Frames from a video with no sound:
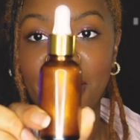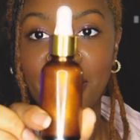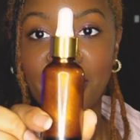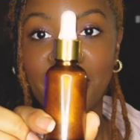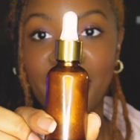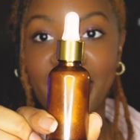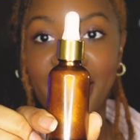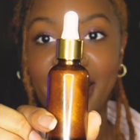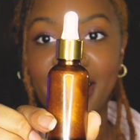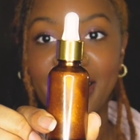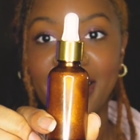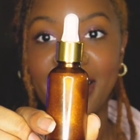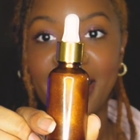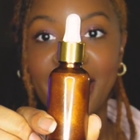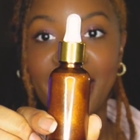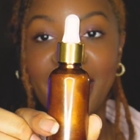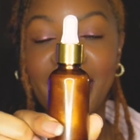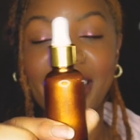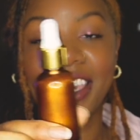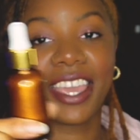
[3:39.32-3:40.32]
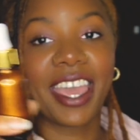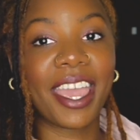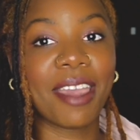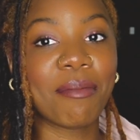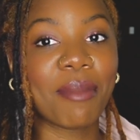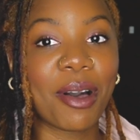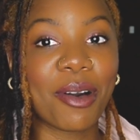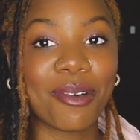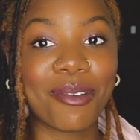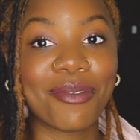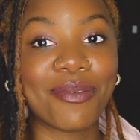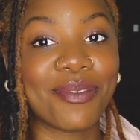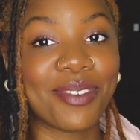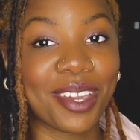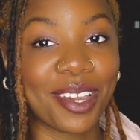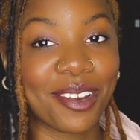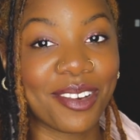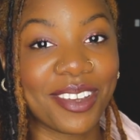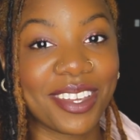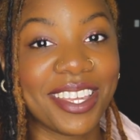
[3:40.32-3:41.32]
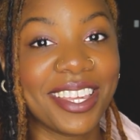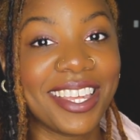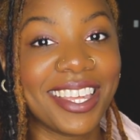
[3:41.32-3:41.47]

Okay, it came out very